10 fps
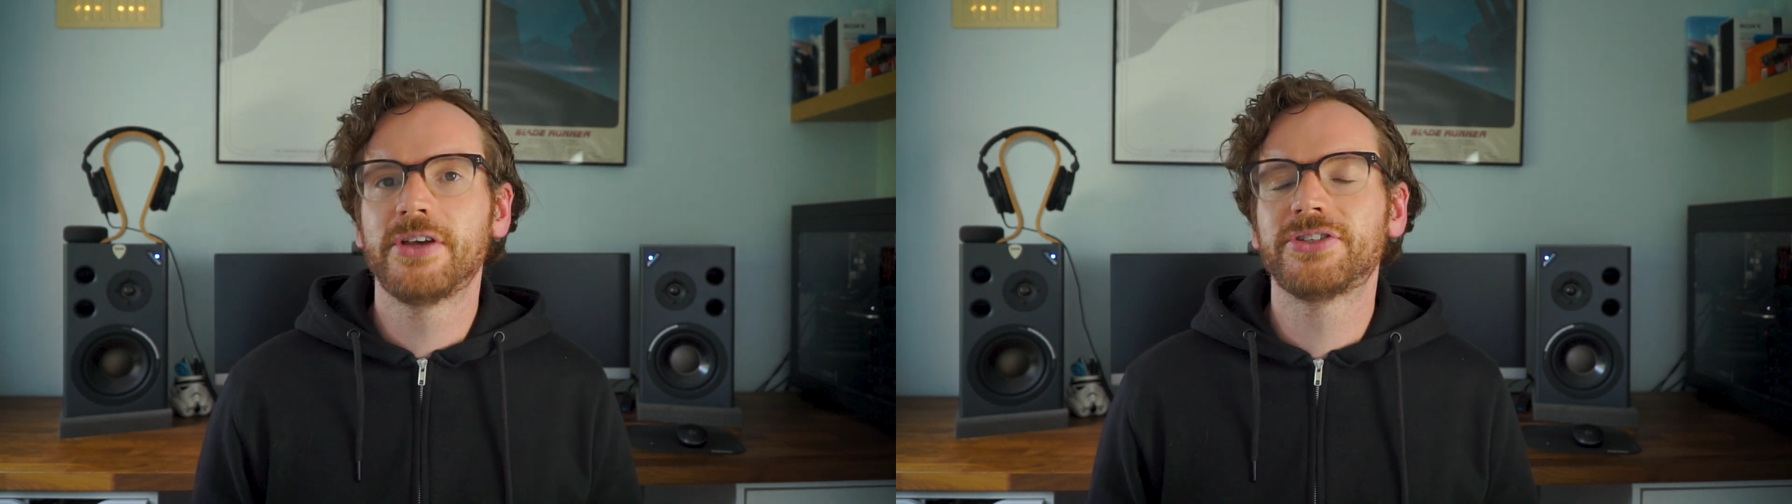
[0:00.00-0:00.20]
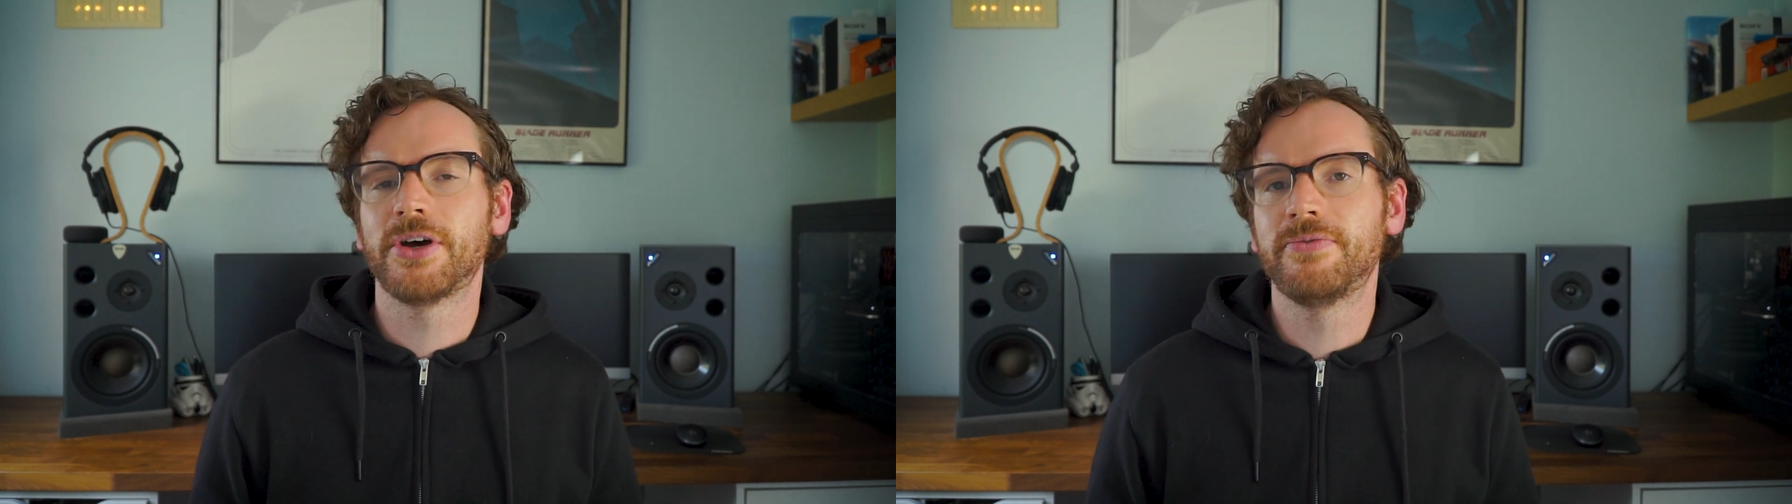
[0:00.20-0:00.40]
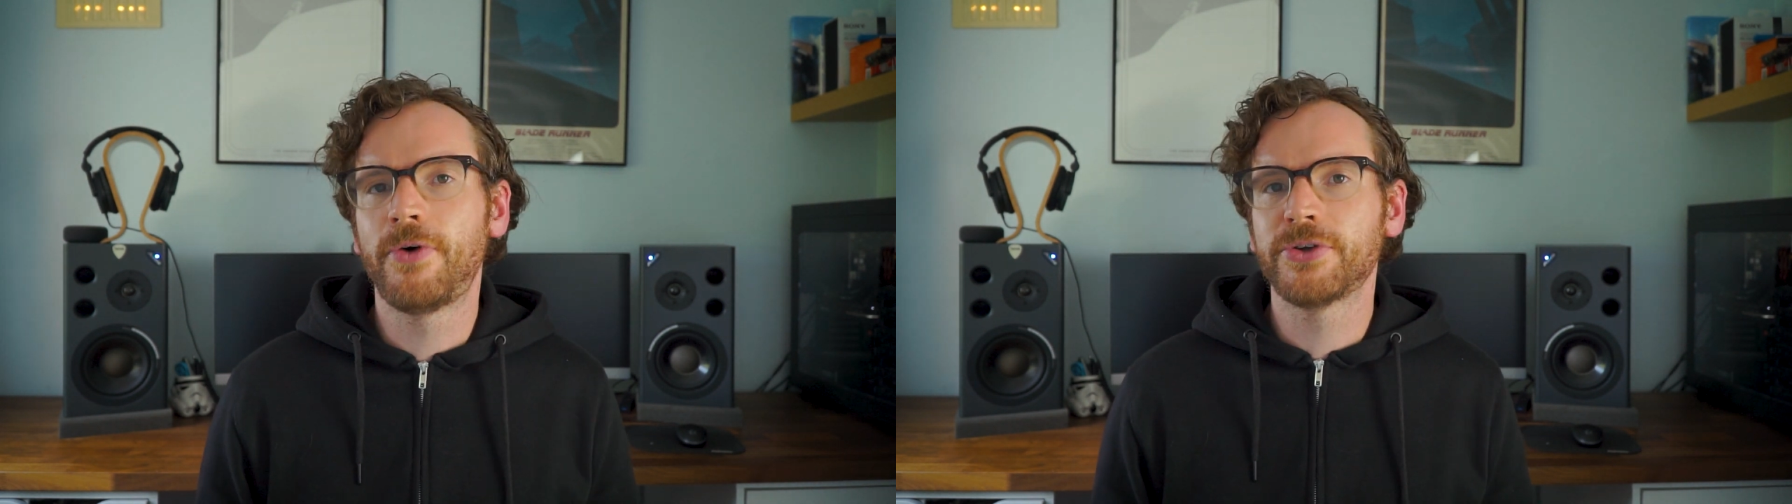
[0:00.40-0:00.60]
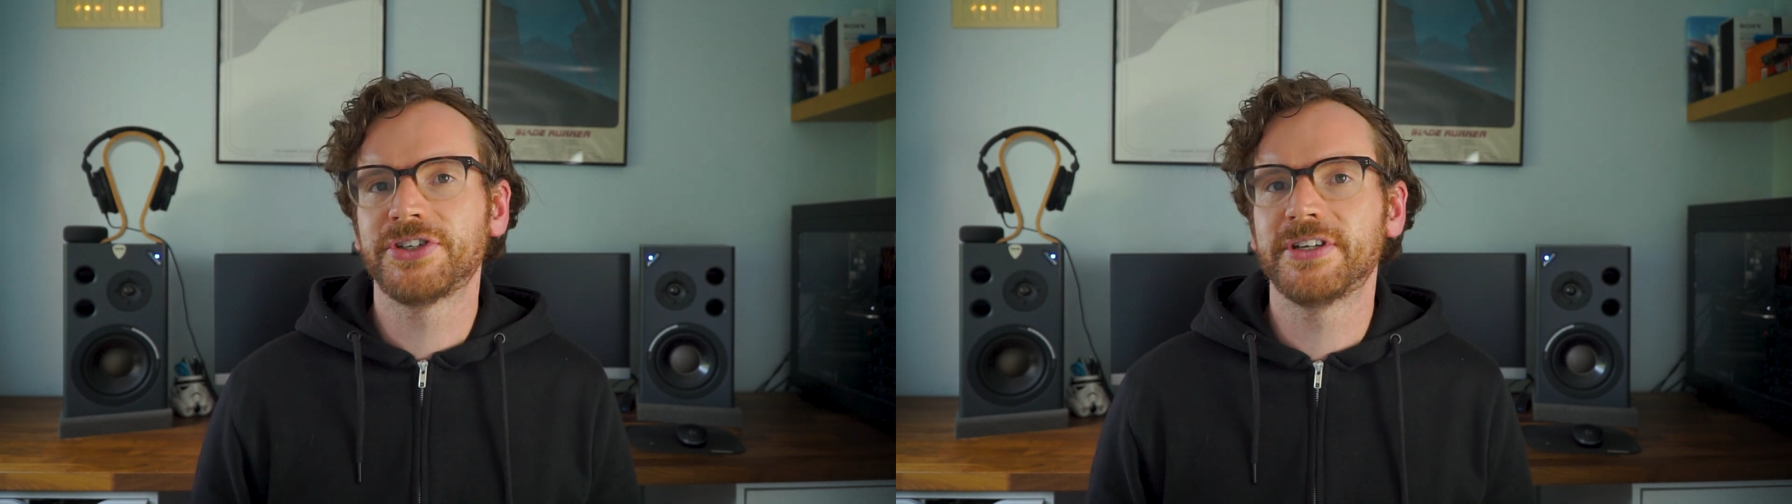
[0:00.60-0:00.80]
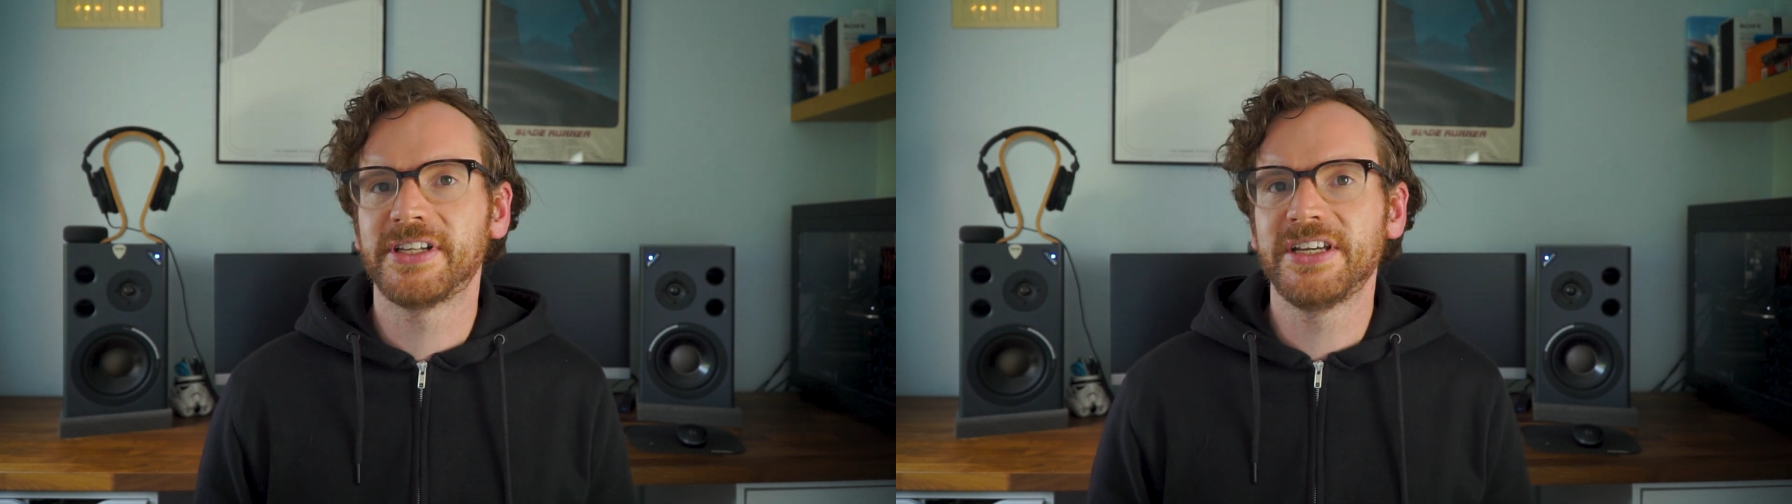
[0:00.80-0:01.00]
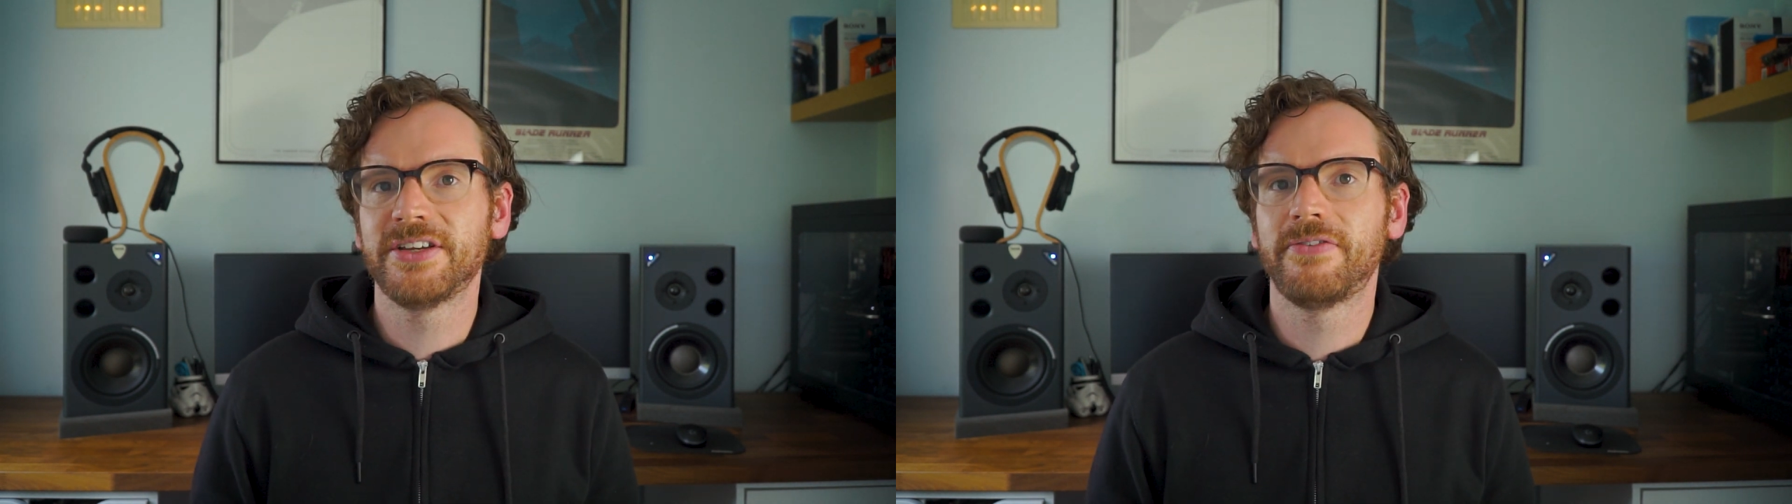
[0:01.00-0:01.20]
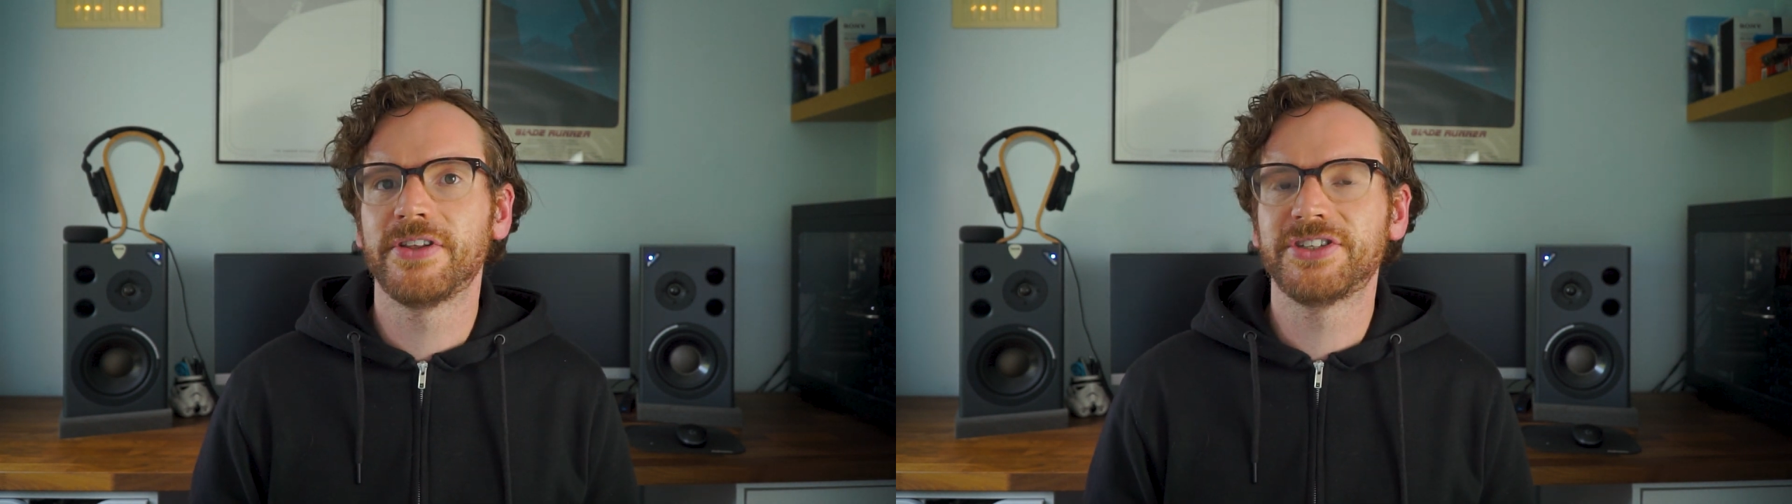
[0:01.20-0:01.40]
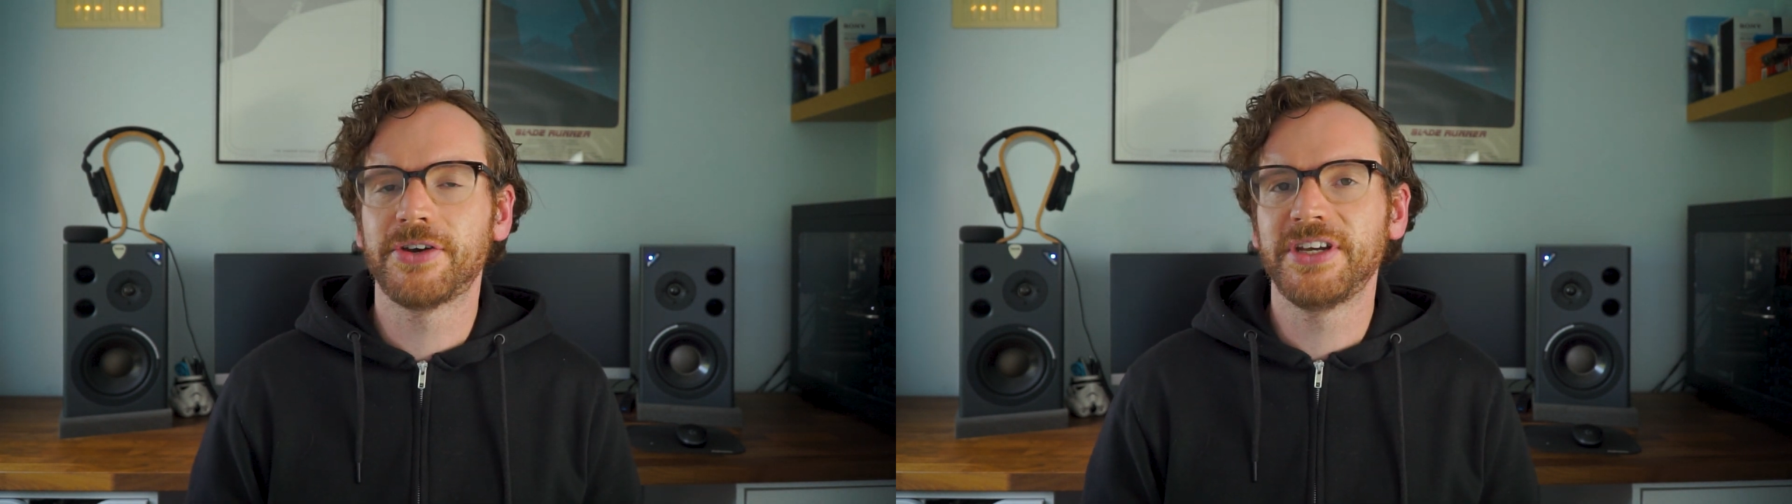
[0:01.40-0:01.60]
So unfortunately, for
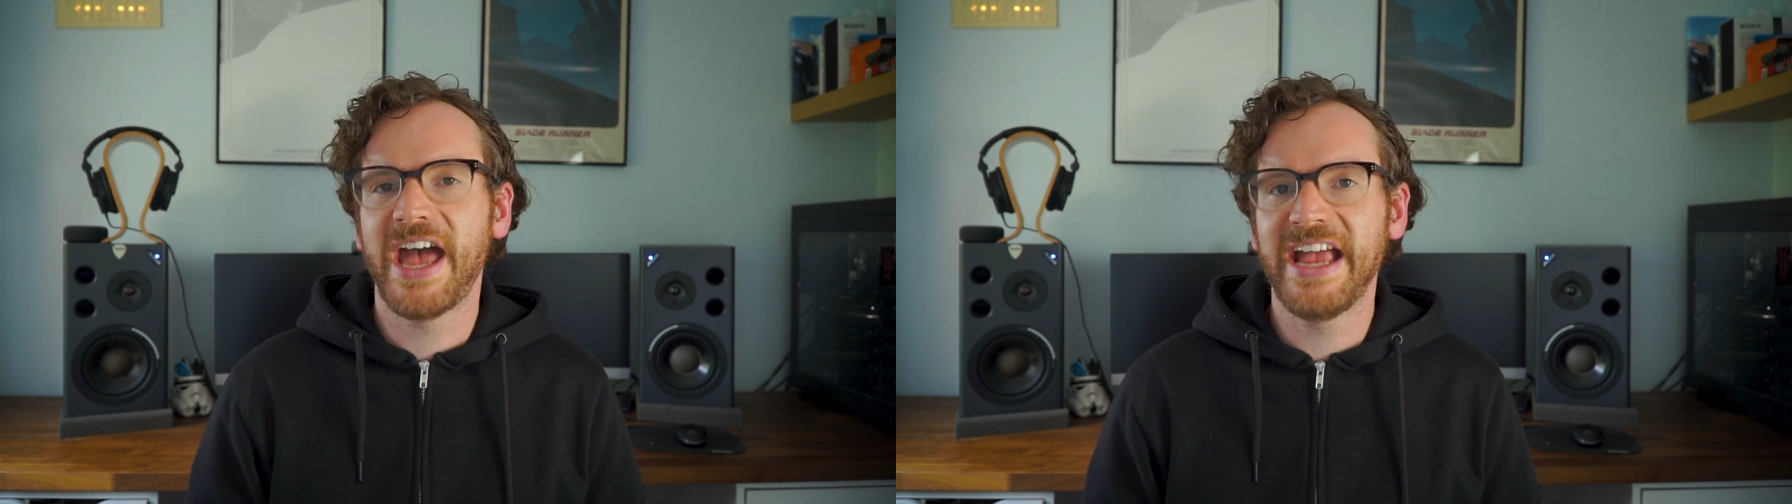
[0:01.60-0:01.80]
the Sony